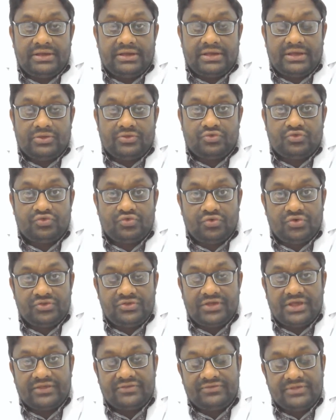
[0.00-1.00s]
shows
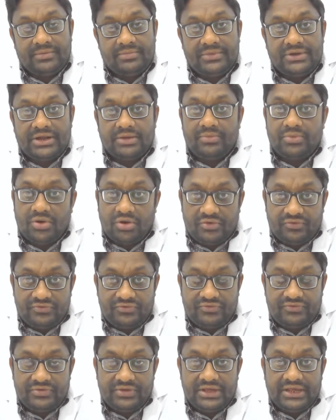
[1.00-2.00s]
a symptom
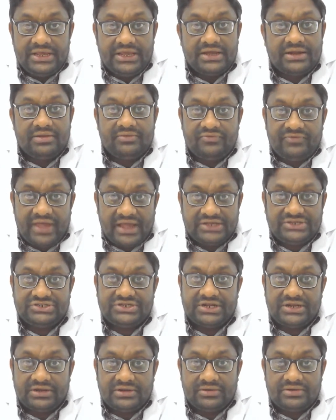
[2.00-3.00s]
of ear
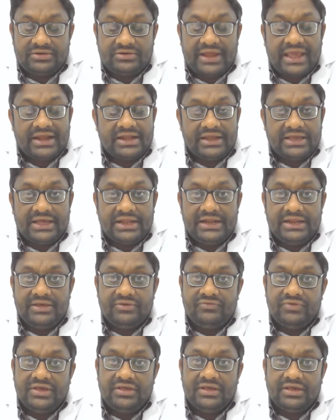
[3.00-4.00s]
infection, technically
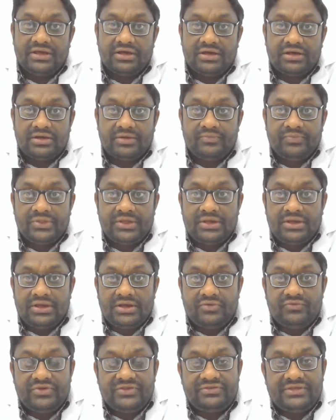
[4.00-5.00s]

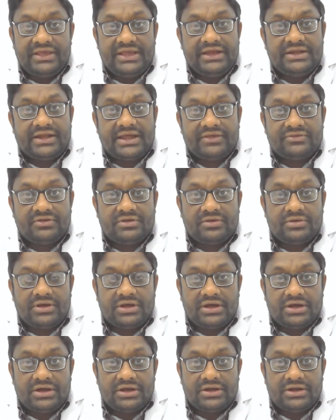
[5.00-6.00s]
we say it as
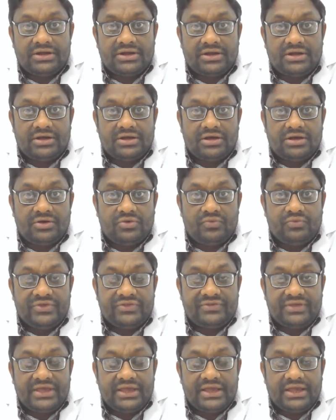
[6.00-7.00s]
we
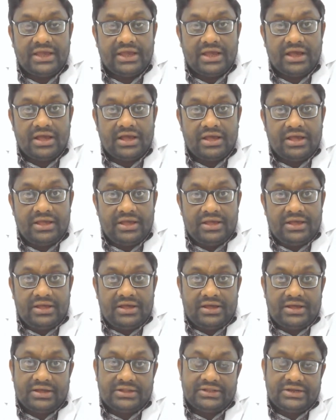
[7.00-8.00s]
say
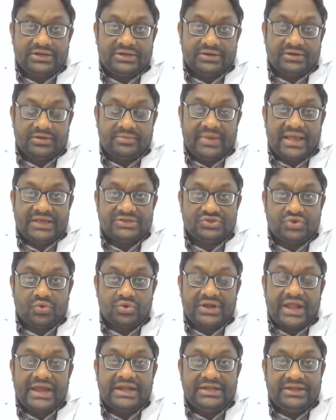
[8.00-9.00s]
the term as
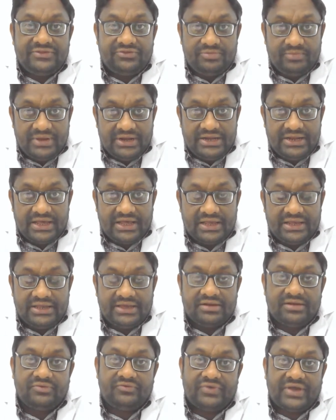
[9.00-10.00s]
otitis media.
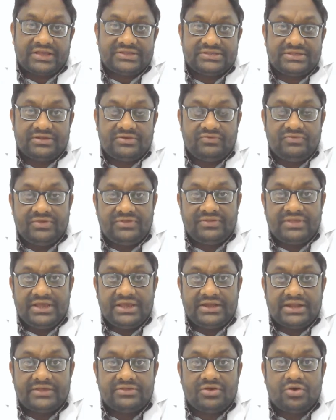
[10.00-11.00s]
Ear infection, we say
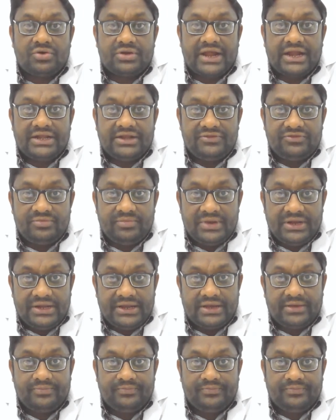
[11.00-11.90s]
it as otitis media.